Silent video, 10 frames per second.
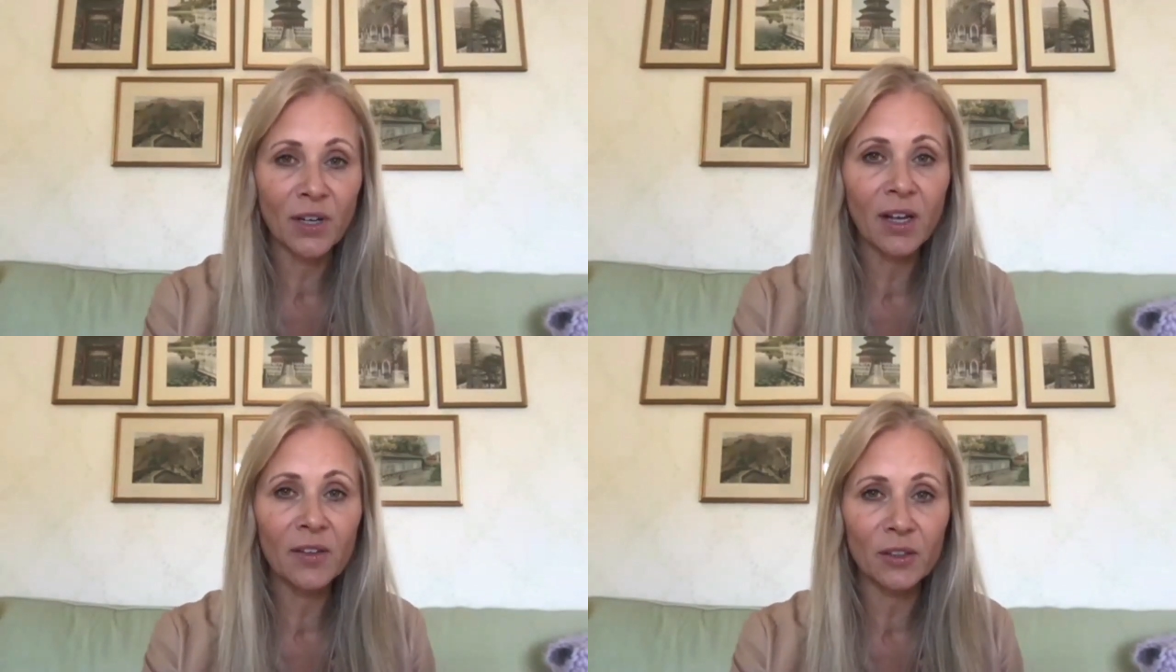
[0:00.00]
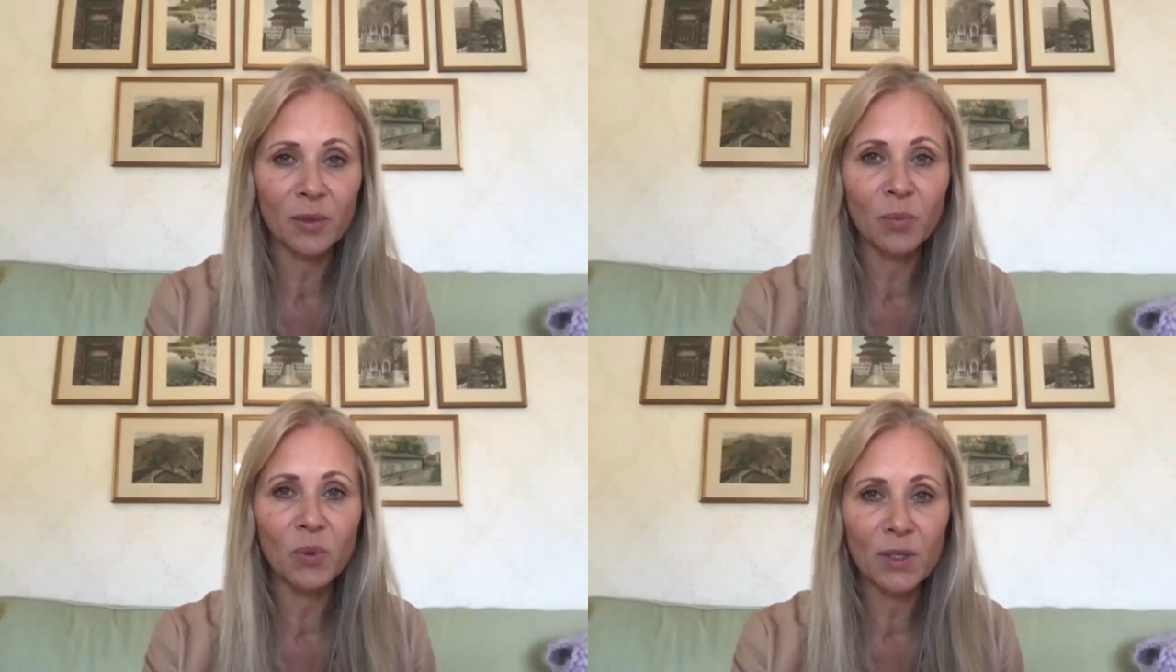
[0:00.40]
other
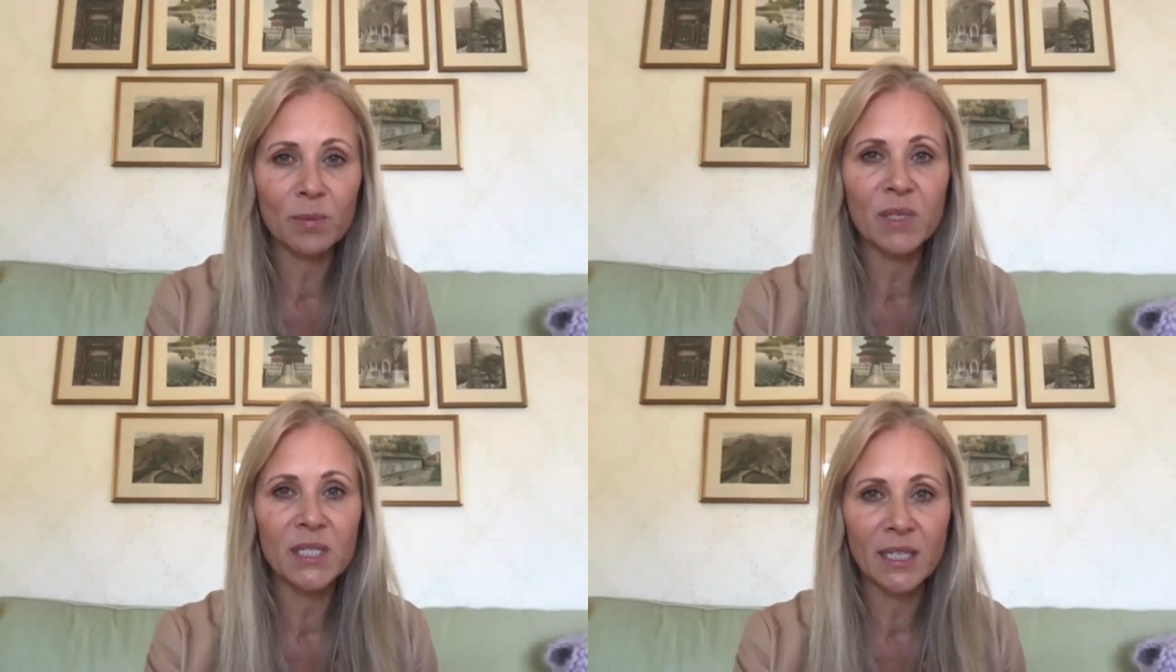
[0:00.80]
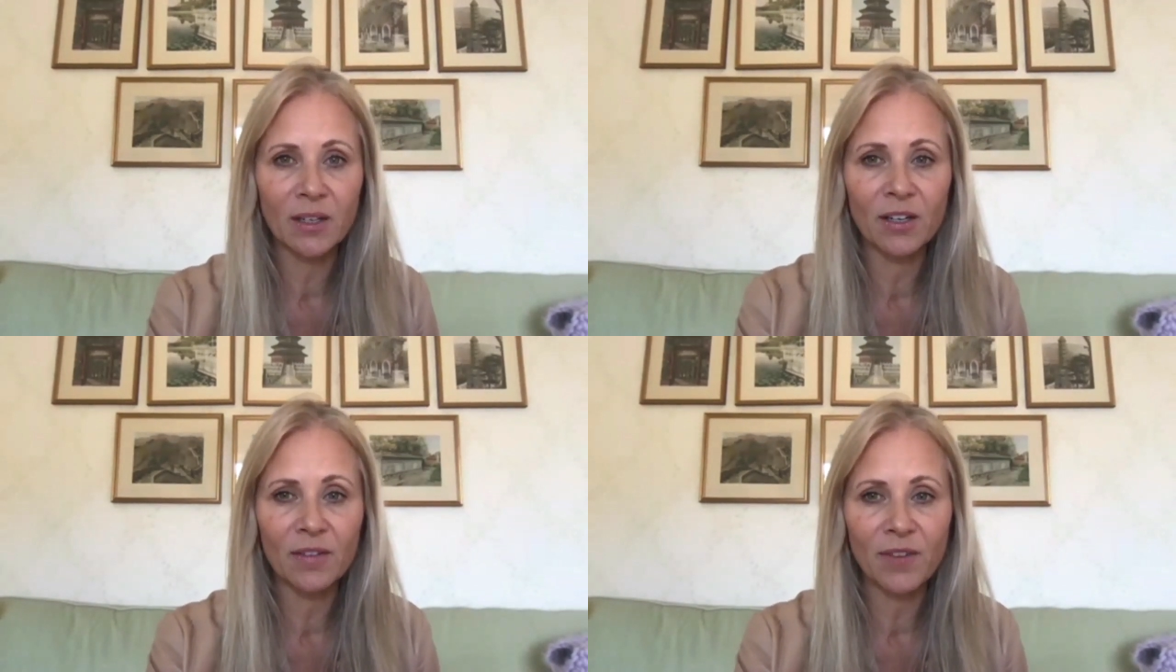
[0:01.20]
important missing
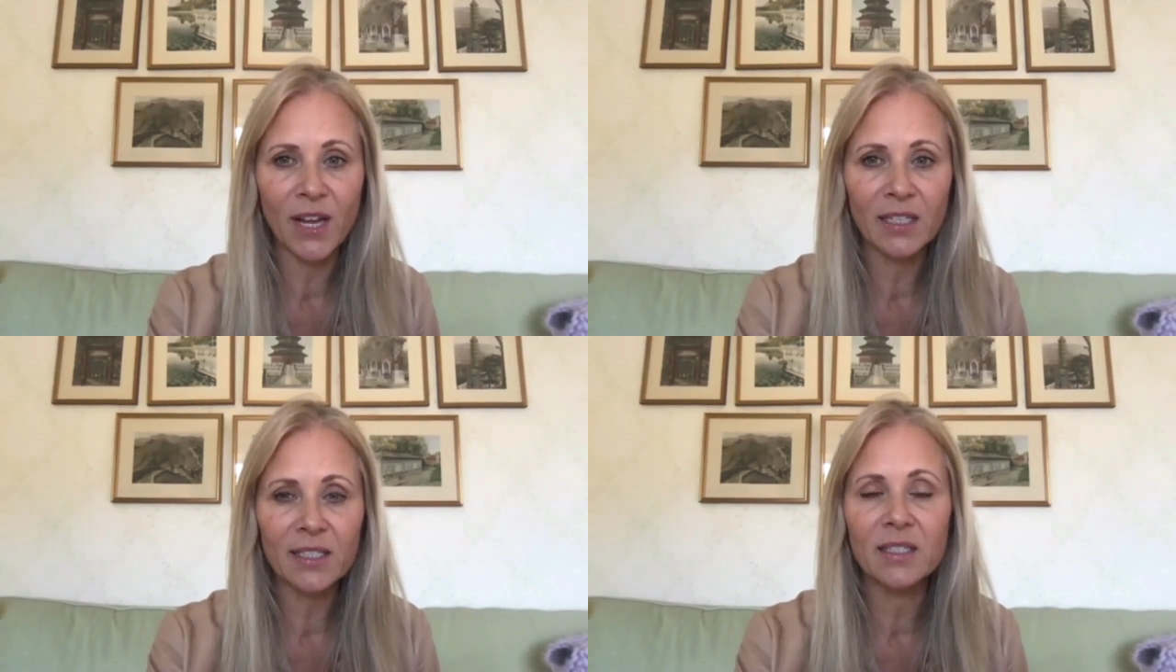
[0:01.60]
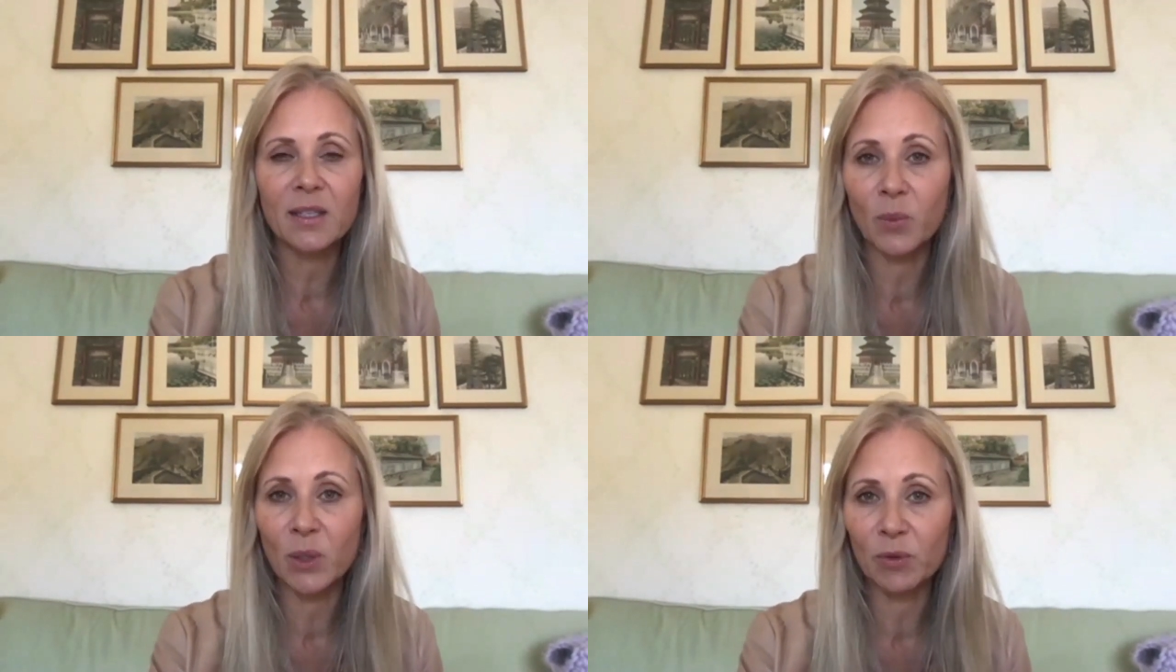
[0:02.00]
artifacts that
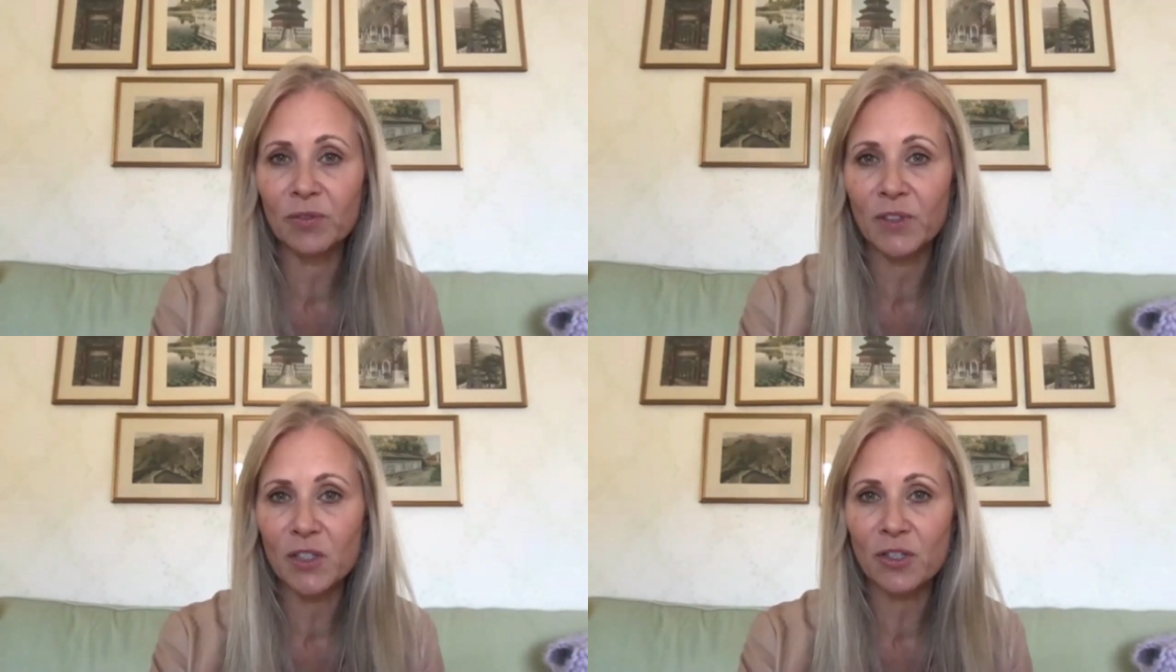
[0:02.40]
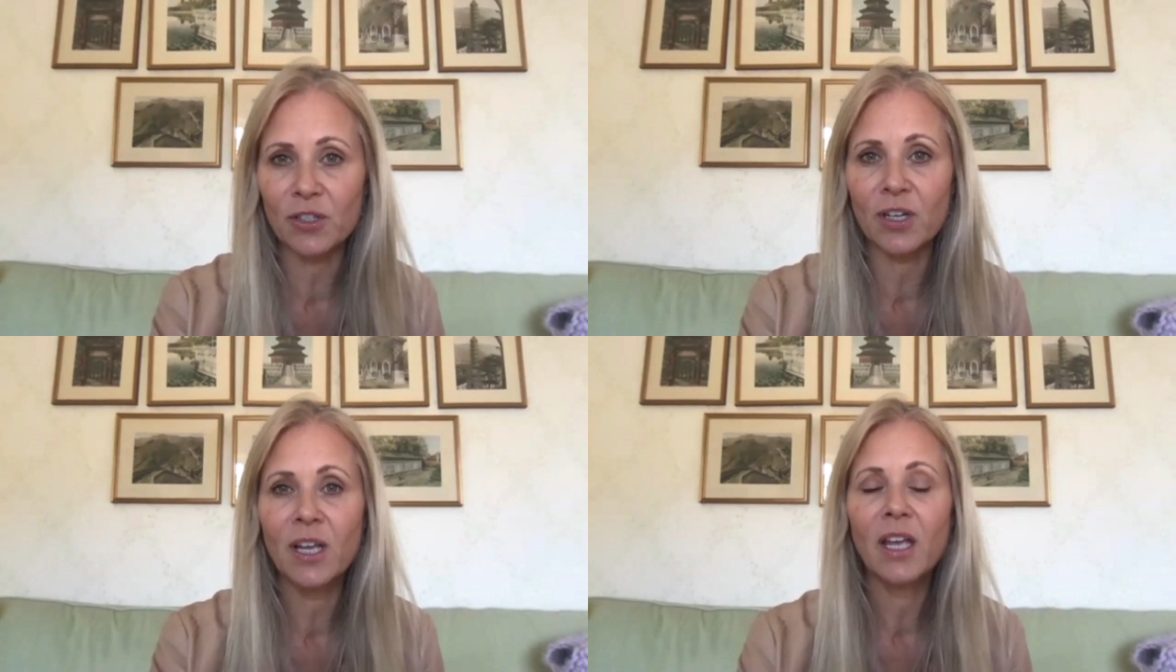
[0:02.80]
we will feature
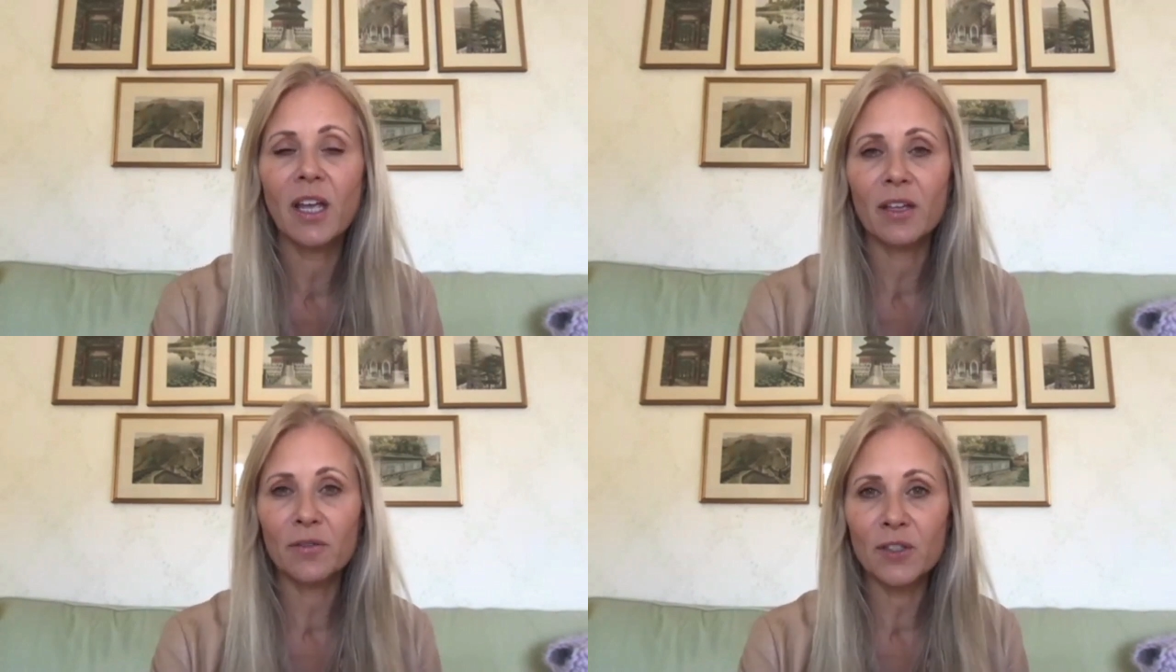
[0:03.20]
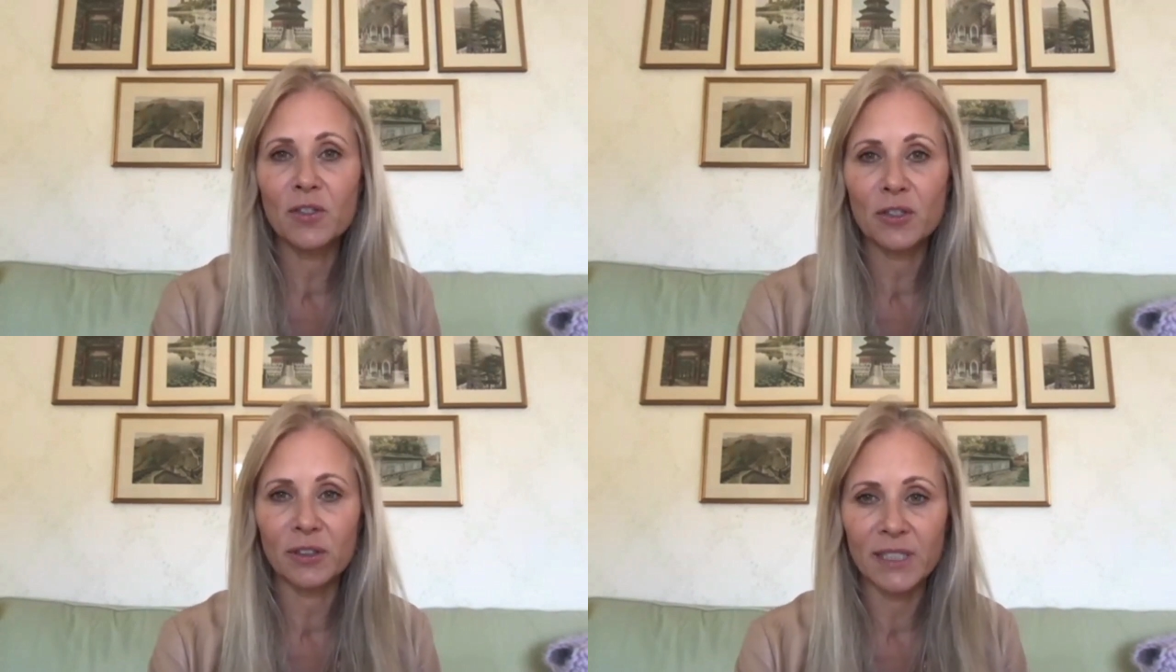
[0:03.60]
in future
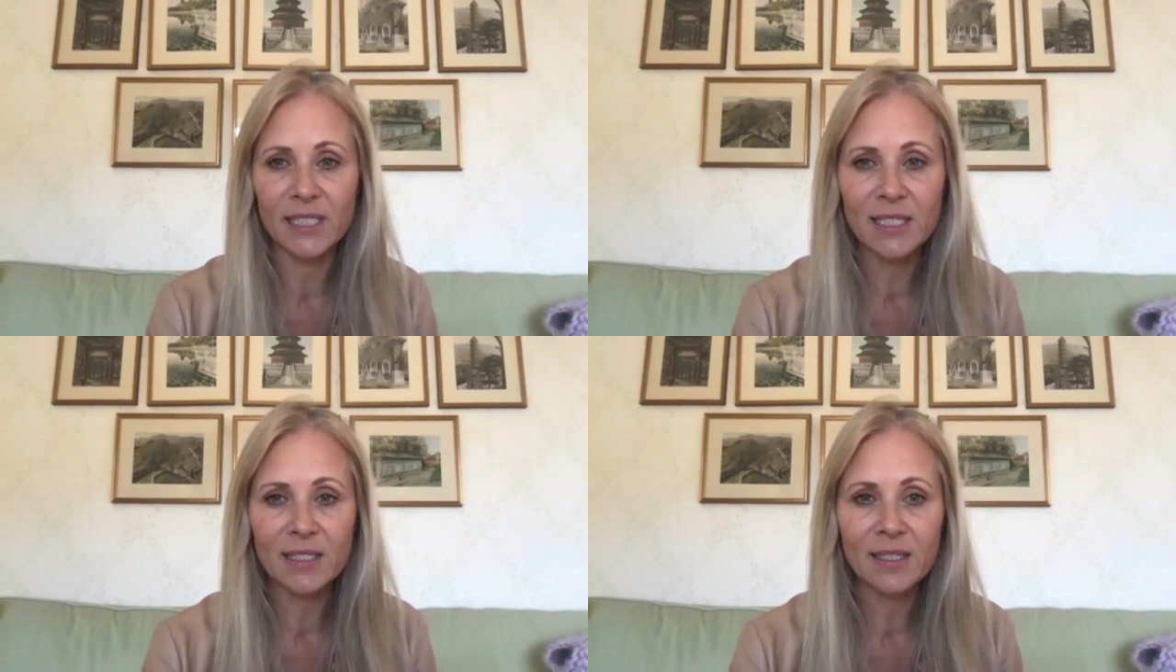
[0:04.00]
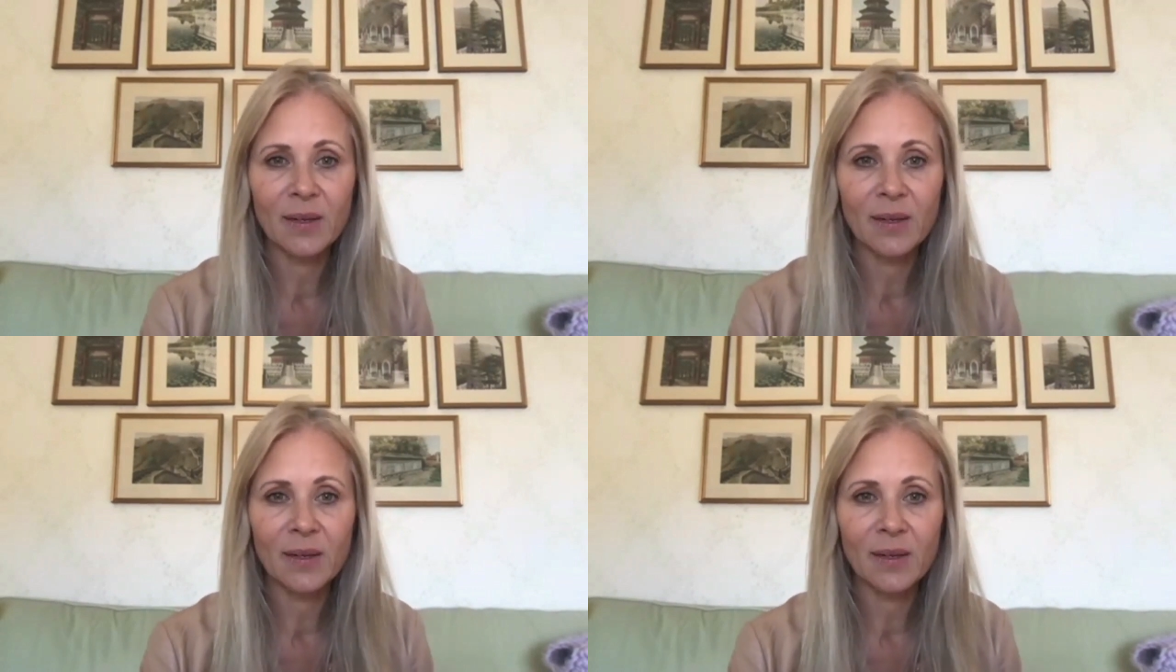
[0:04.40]
lists.